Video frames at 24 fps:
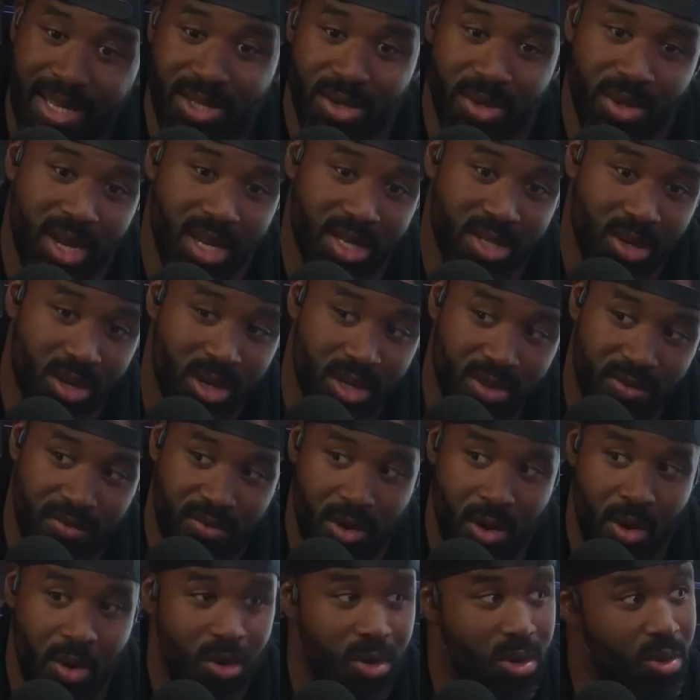or gets on his
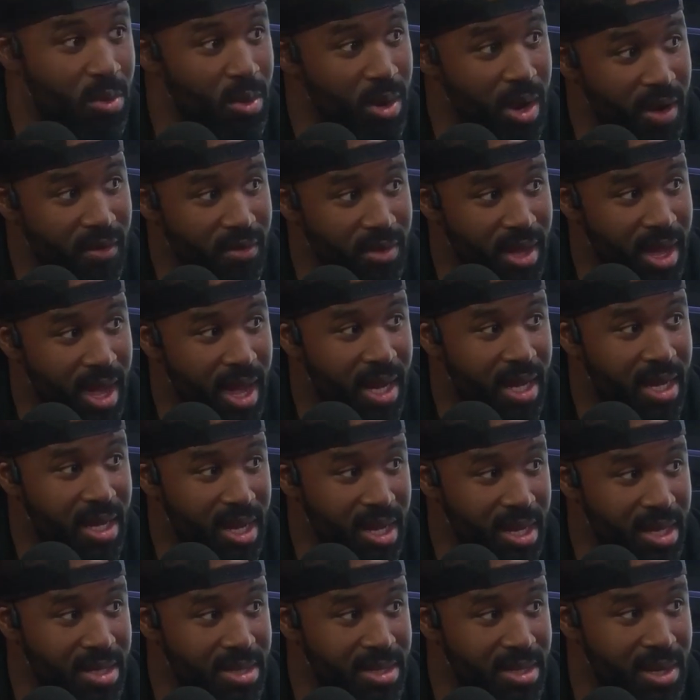phone or whatever the heck it
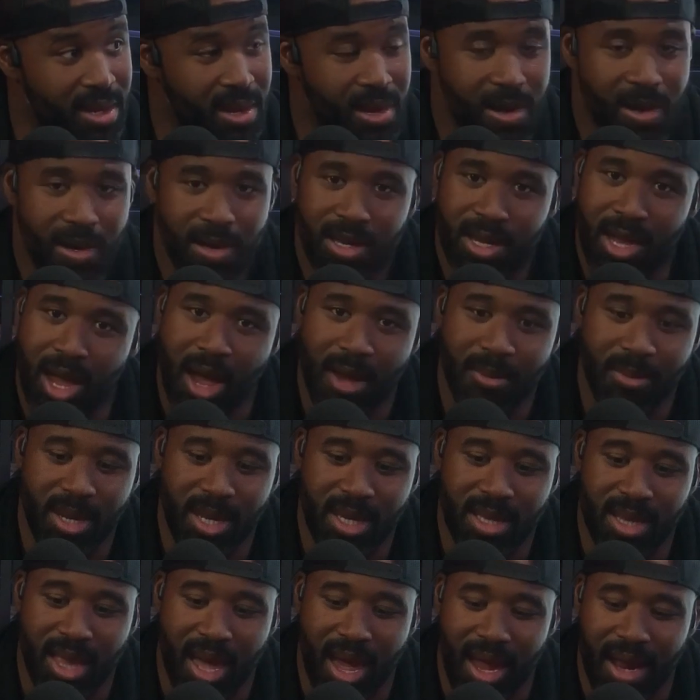is. Yeah, I
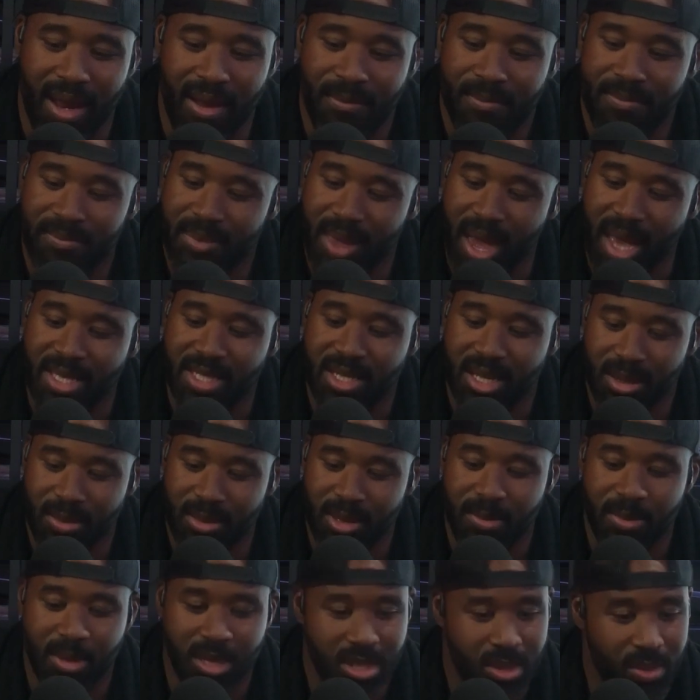mean, like, that's going to
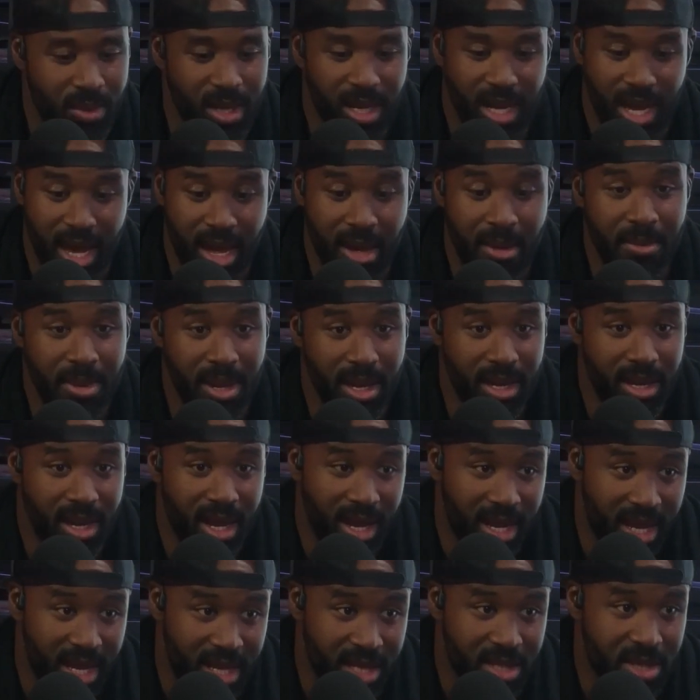be between him
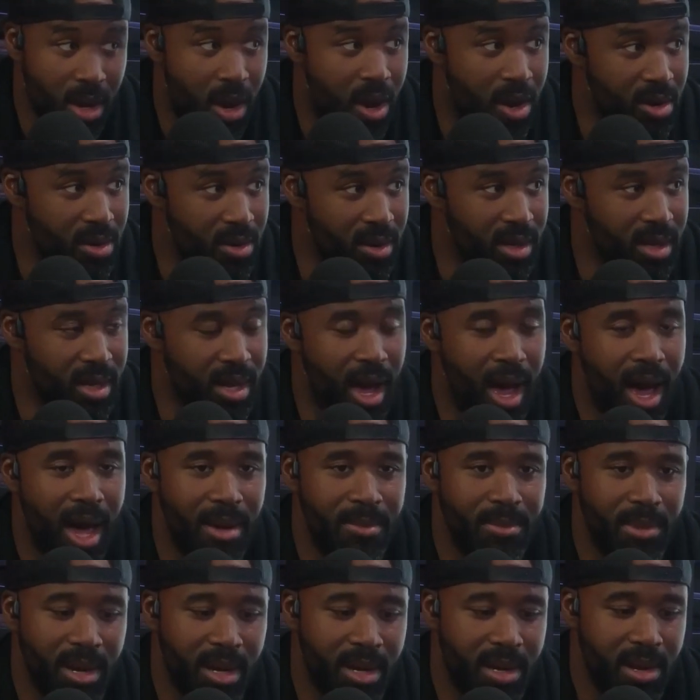and his honor and
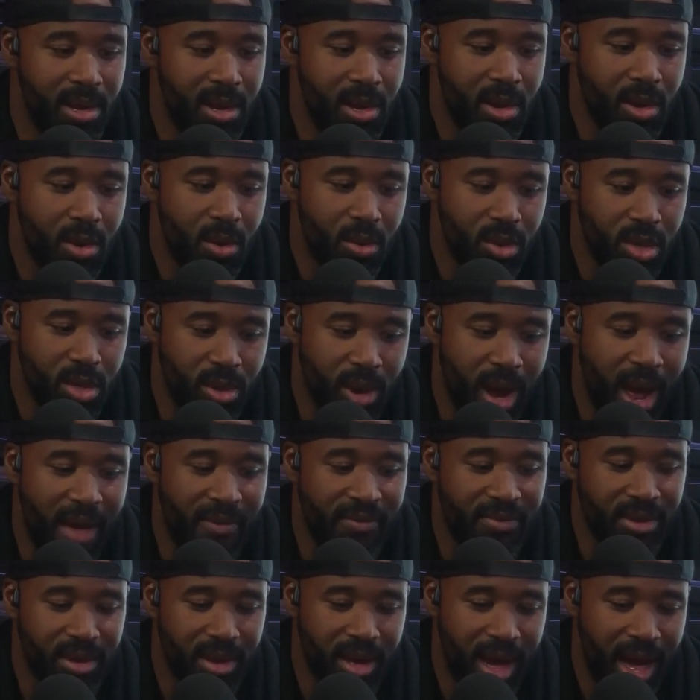God. But you
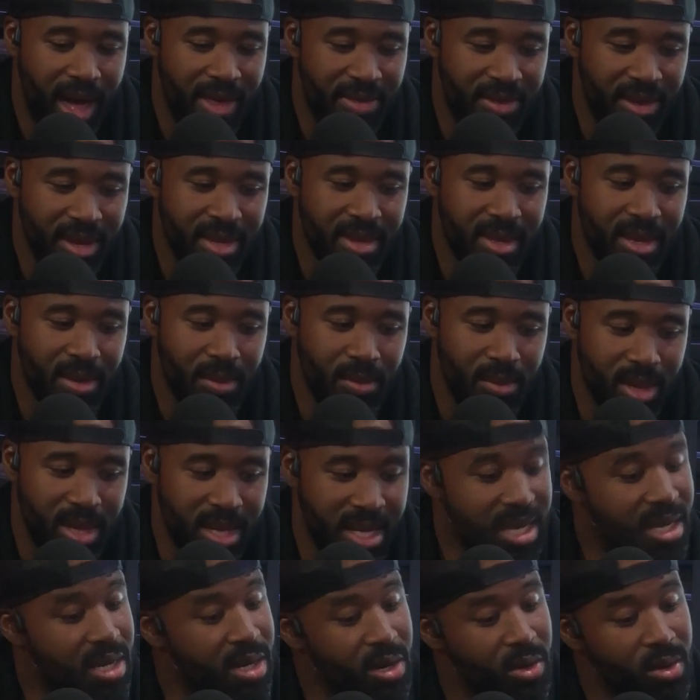have to, I think that we
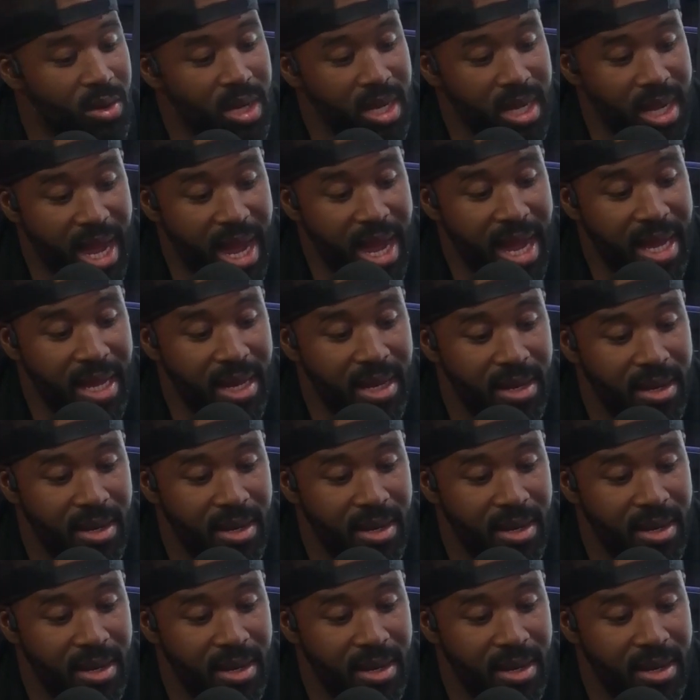need to